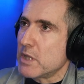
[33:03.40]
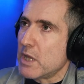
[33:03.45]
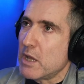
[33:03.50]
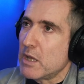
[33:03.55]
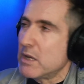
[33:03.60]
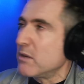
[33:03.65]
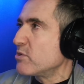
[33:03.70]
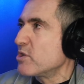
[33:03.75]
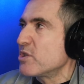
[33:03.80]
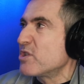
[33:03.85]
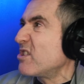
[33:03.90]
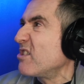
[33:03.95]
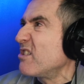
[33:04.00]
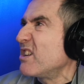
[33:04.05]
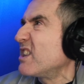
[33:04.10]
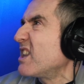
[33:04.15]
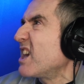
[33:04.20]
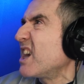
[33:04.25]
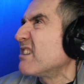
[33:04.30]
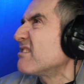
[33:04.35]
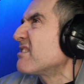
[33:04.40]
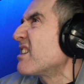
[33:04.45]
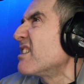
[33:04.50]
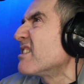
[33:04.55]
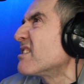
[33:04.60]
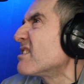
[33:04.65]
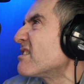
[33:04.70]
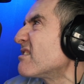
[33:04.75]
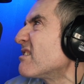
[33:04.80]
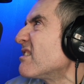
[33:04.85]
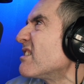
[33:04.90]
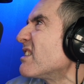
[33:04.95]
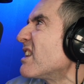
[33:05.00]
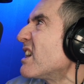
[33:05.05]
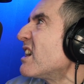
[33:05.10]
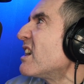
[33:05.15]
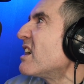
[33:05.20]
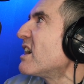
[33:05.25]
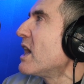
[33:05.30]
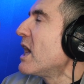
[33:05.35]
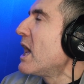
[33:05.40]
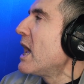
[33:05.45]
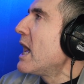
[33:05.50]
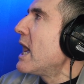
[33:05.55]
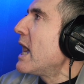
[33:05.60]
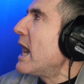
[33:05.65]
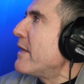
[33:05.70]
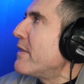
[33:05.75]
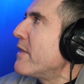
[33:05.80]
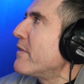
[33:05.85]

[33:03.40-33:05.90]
that, and I was just doing that, kind of just doing that. And